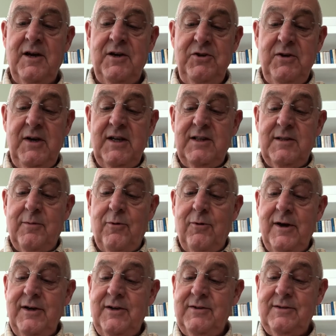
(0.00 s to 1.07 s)
You get the
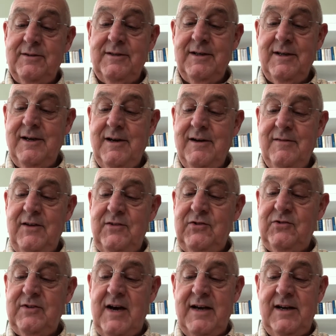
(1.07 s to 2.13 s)
point. This
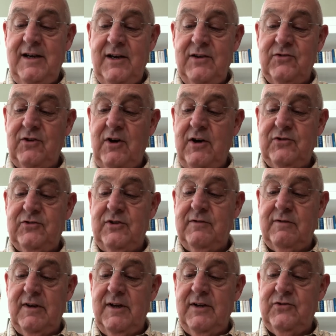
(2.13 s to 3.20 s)
is not an exhaustive
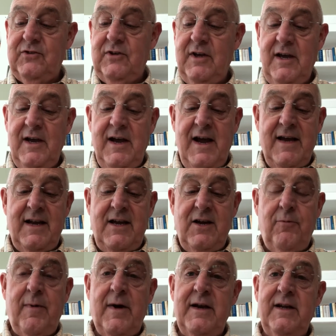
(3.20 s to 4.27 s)
list, and I
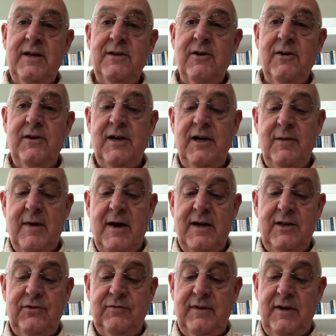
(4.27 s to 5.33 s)
hope I didn't hurt
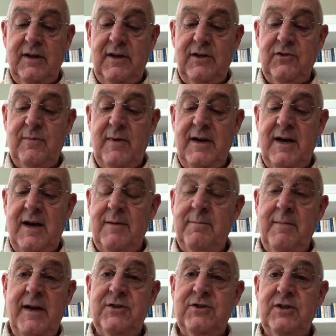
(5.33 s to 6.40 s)
anybody's feelings by not
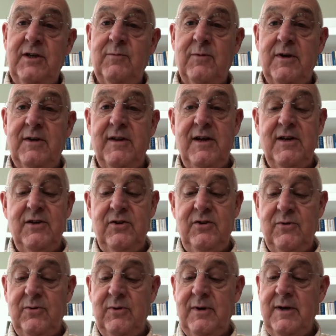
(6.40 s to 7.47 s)
mentioning what they
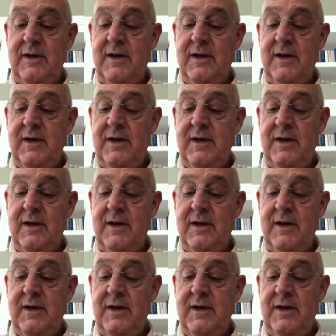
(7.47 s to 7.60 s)
do.